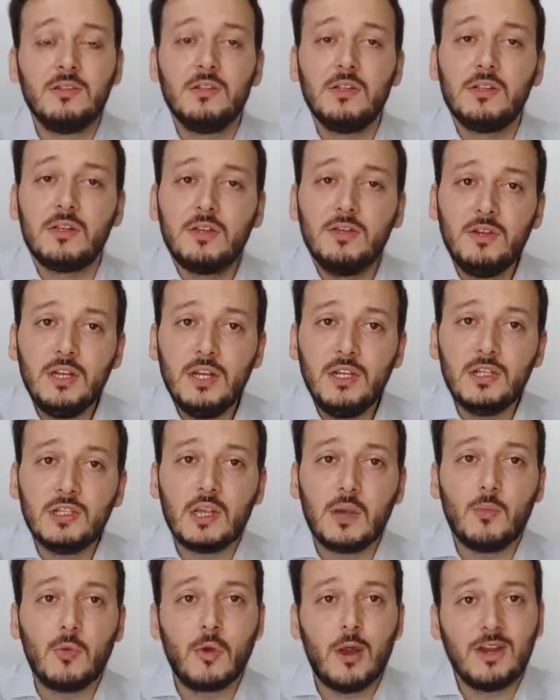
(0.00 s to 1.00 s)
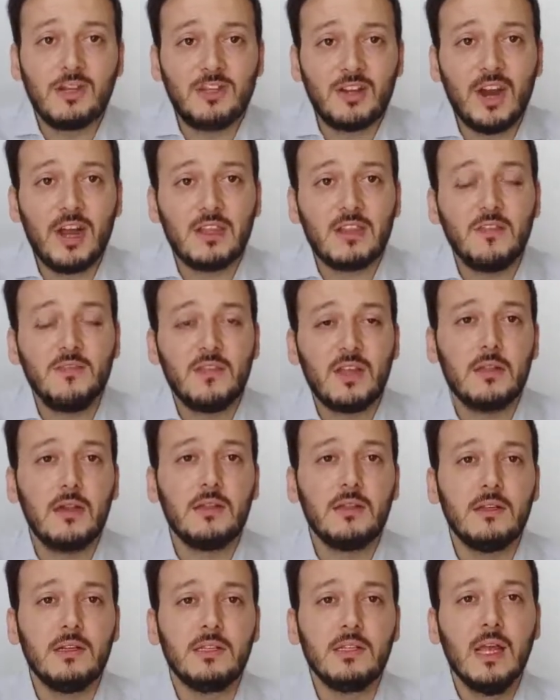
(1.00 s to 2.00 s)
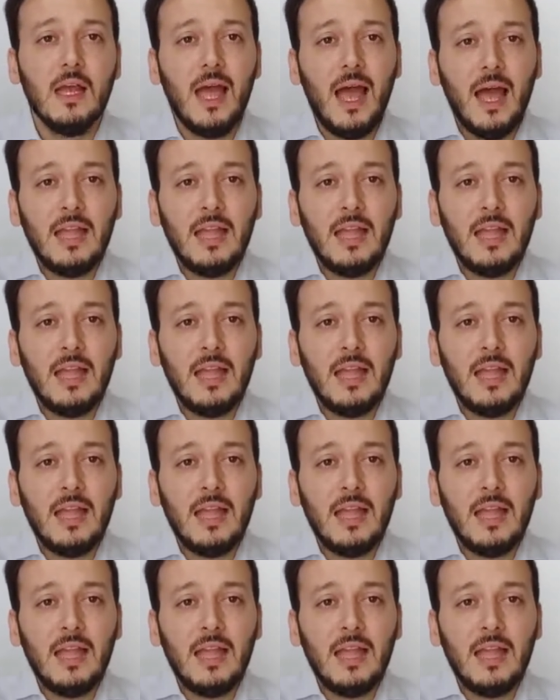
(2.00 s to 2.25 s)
Certain regions are more attractive than others,